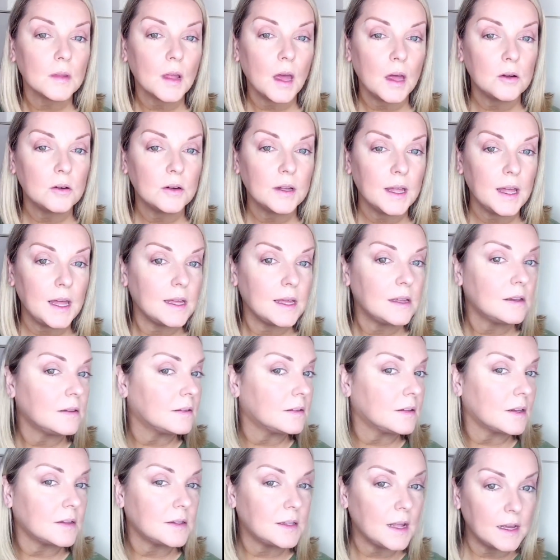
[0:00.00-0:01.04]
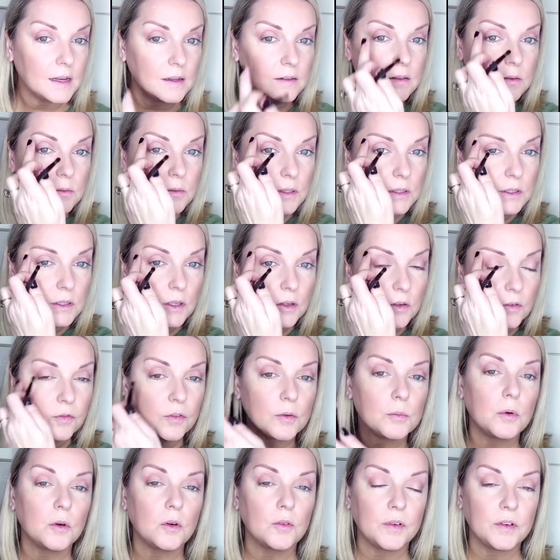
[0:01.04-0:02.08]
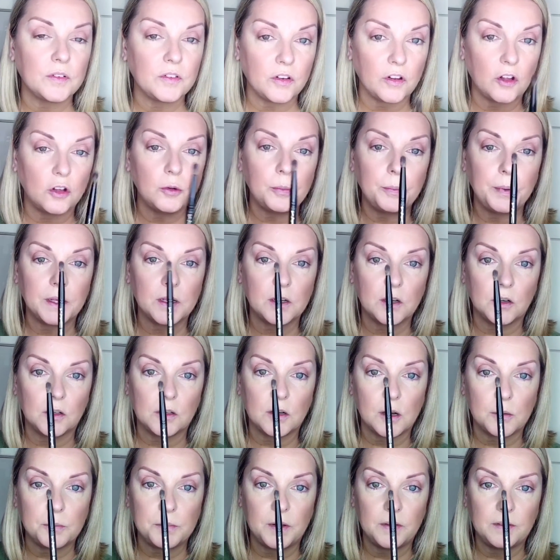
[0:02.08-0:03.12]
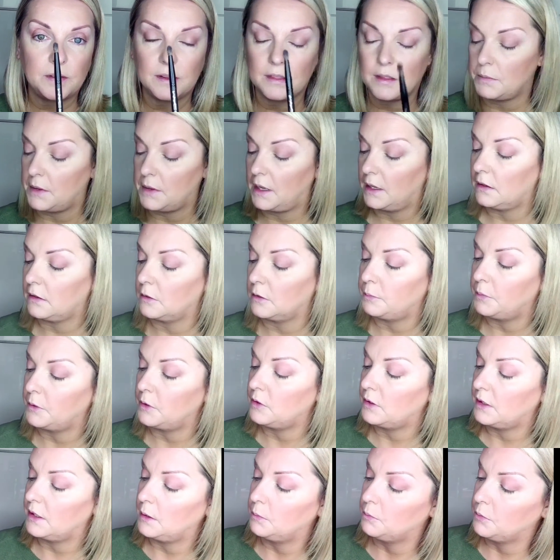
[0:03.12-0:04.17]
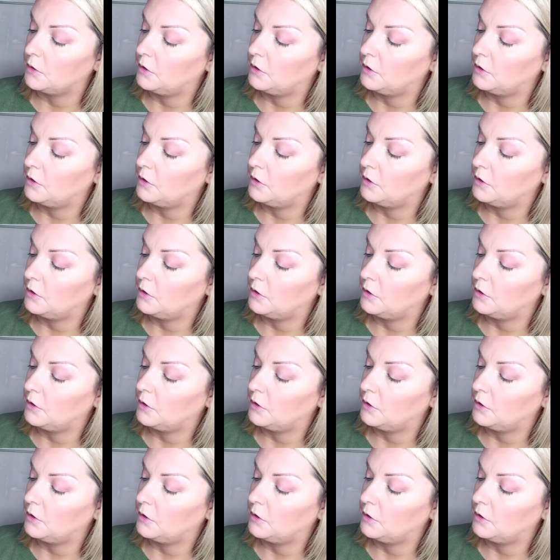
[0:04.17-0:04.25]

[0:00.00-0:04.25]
Okay, so next I'm going to go for more of a taupey colour. I'm using the MAC Kabuki